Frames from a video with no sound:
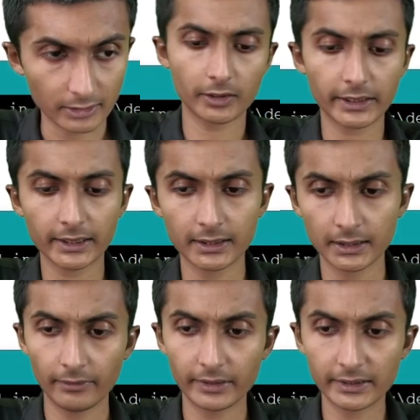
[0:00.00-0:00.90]
Okay,
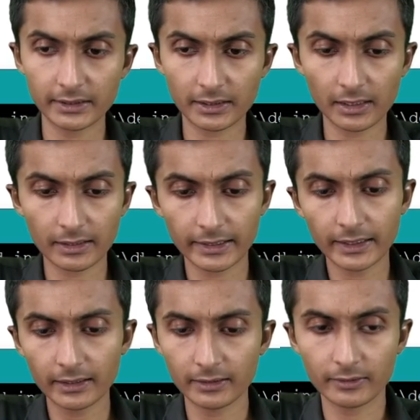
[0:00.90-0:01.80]
if digital
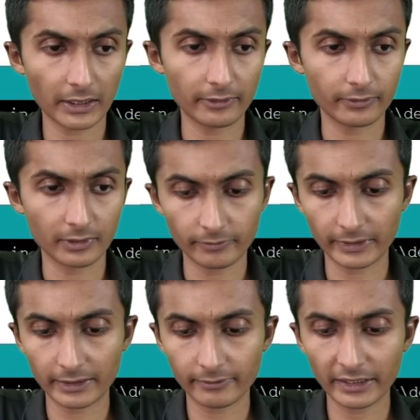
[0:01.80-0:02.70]
read 5
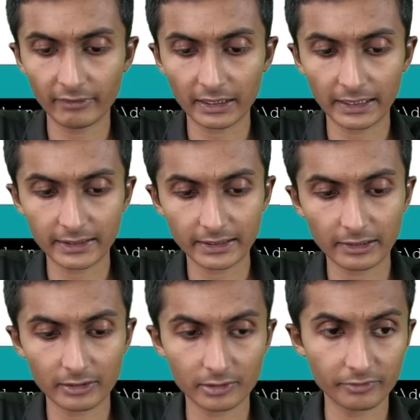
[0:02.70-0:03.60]
where we have
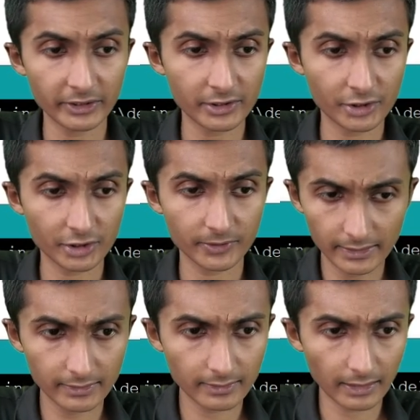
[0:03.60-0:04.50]
connected our switch
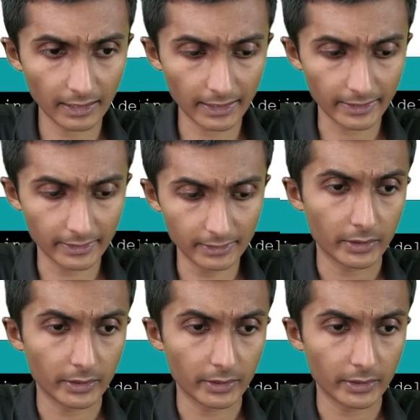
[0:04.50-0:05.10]
is high.